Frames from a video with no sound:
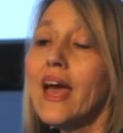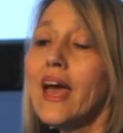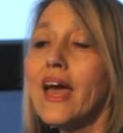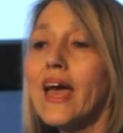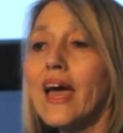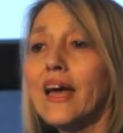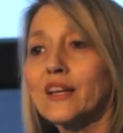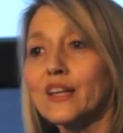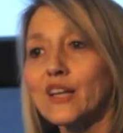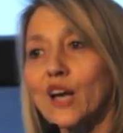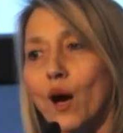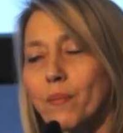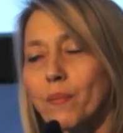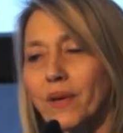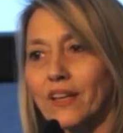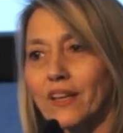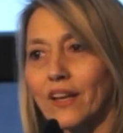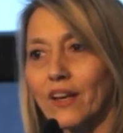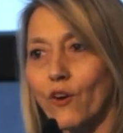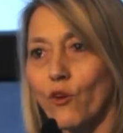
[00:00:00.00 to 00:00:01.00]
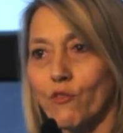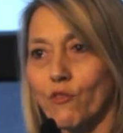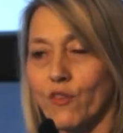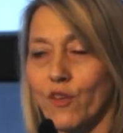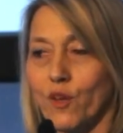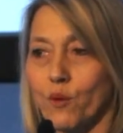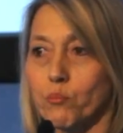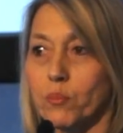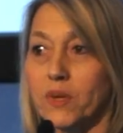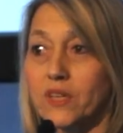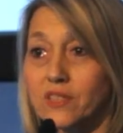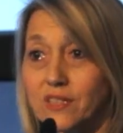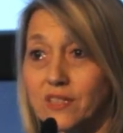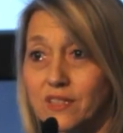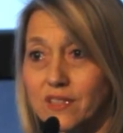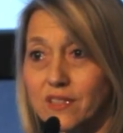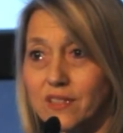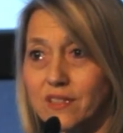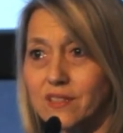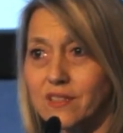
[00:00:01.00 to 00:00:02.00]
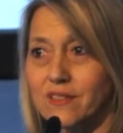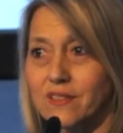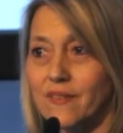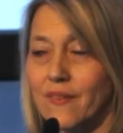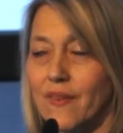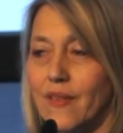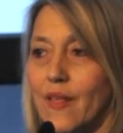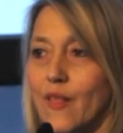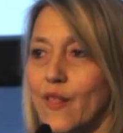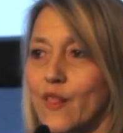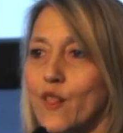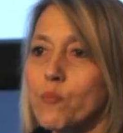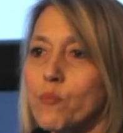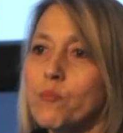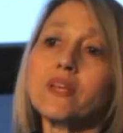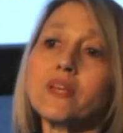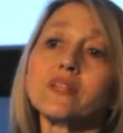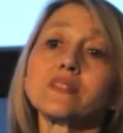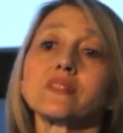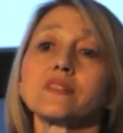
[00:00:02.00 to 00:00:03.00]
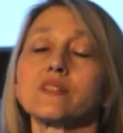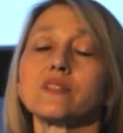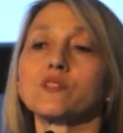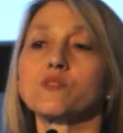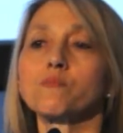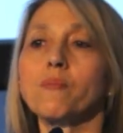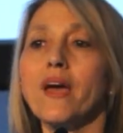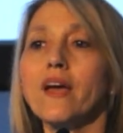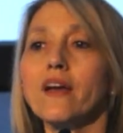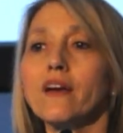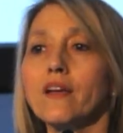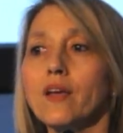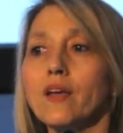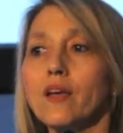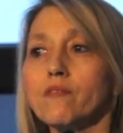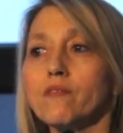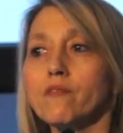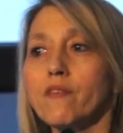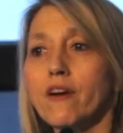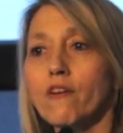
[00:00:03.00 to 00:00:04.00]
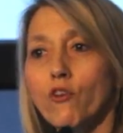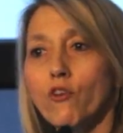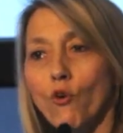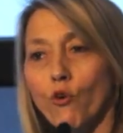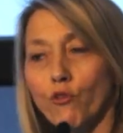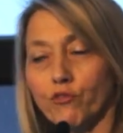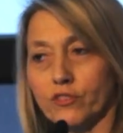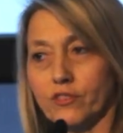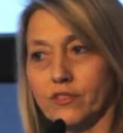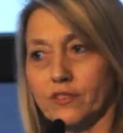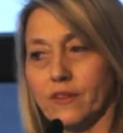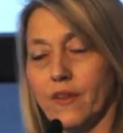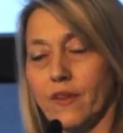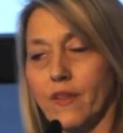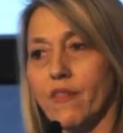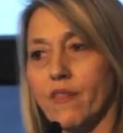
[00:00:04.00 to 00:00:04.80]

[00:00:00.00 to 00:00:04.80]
And coming on the businesses very often,